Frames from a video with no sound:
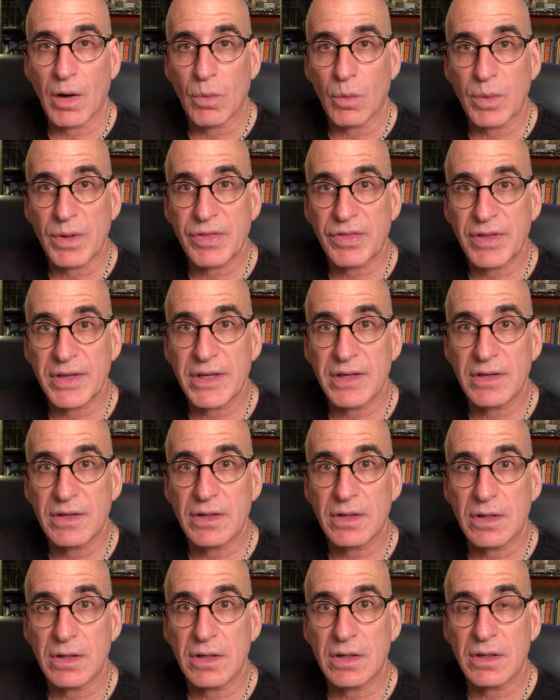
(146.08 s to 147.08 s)

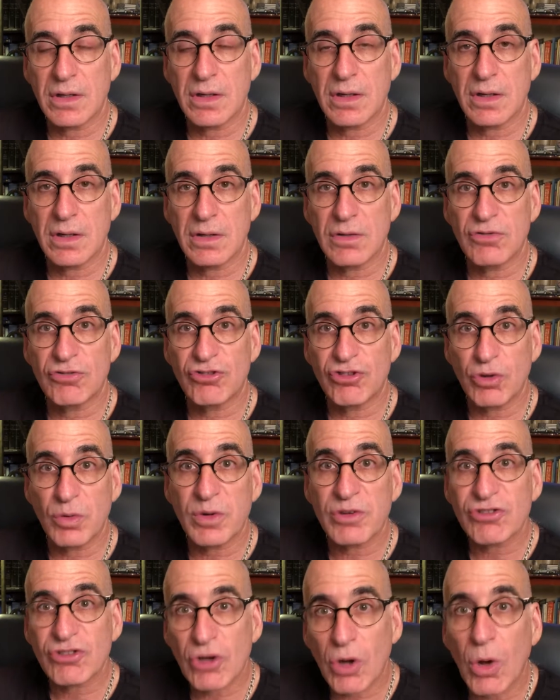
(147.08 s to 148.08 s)
within
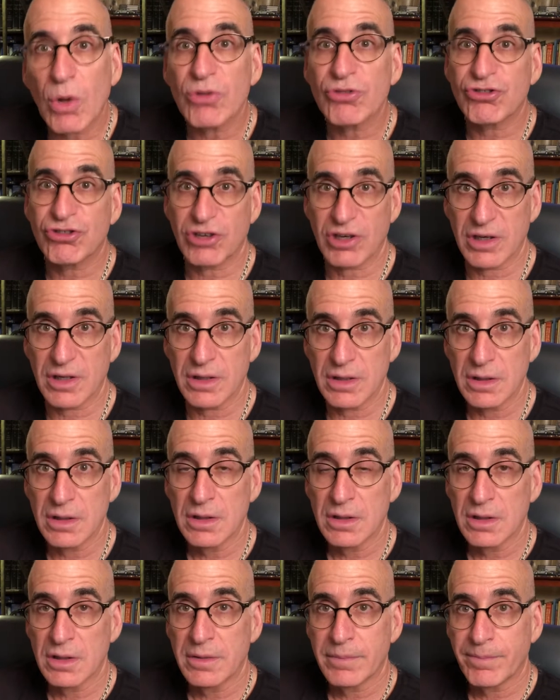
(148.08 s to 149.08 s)
Jewish culture.
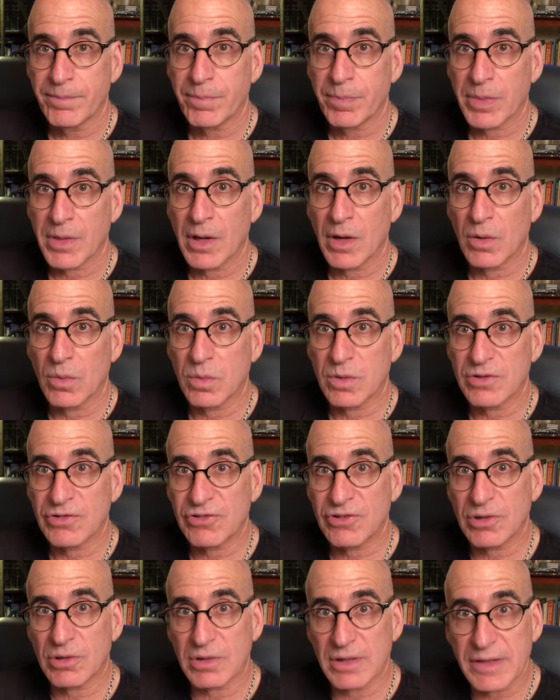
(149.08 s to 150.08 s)
You know, we're
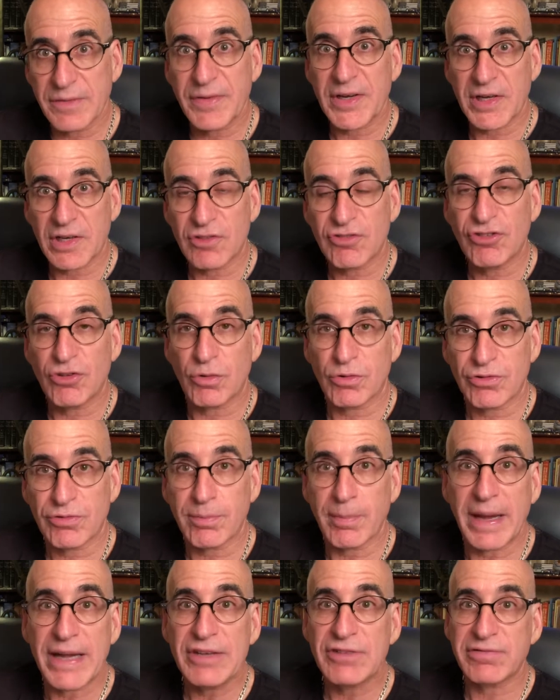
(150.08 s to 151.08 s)
still living in a Jewish
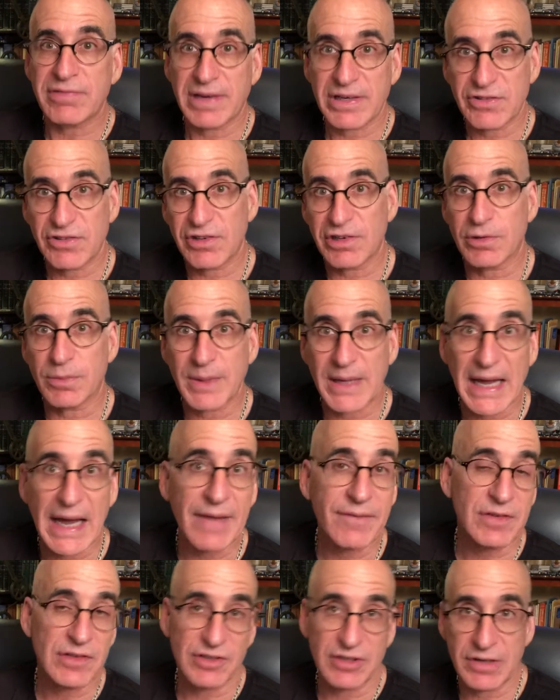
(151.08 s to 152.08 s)
matrix here. We
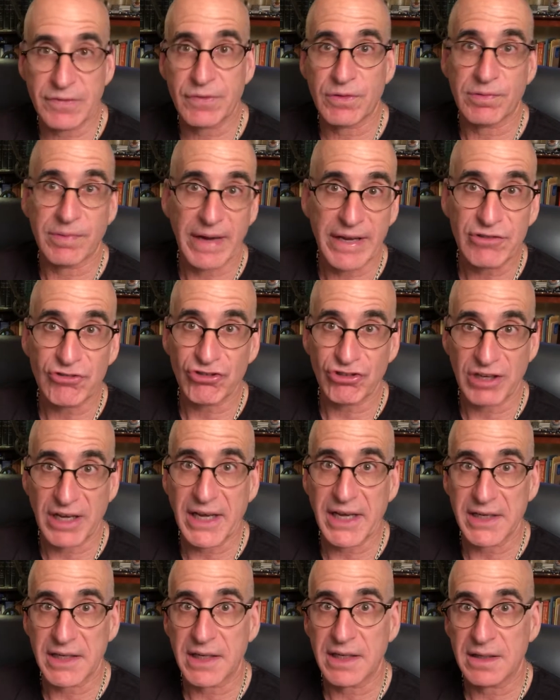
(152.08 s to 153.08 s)
haven't
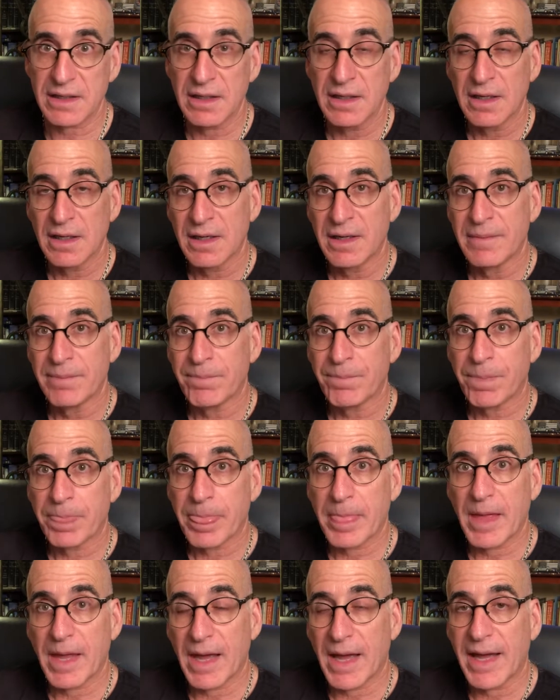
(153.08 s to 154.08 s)
differentiated.
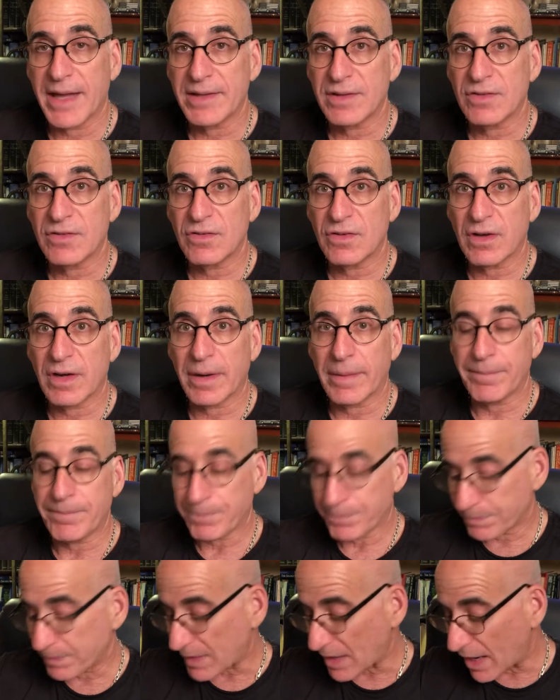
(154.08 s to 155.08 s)
And
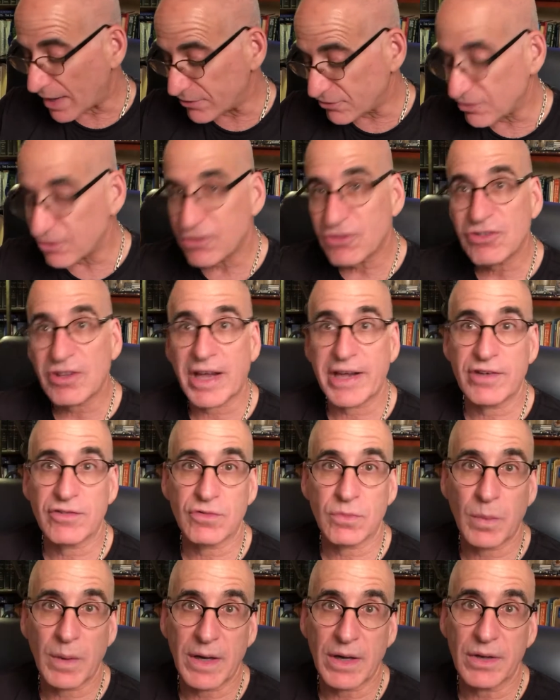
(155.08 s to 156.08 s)
I should say
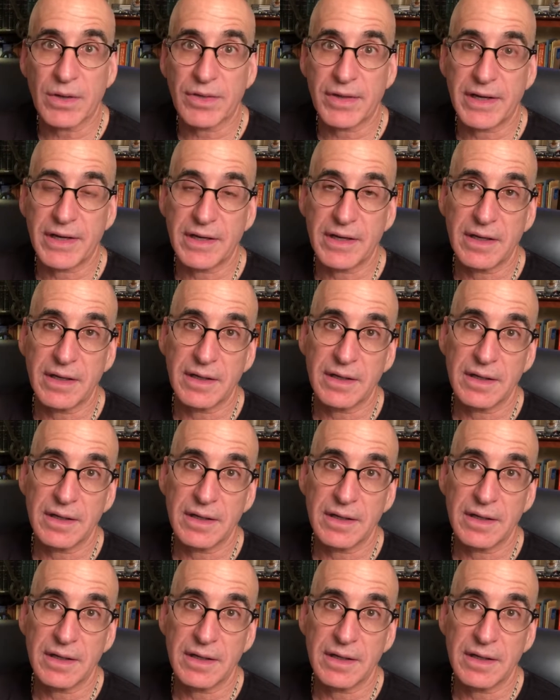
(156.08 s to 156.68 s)
as well that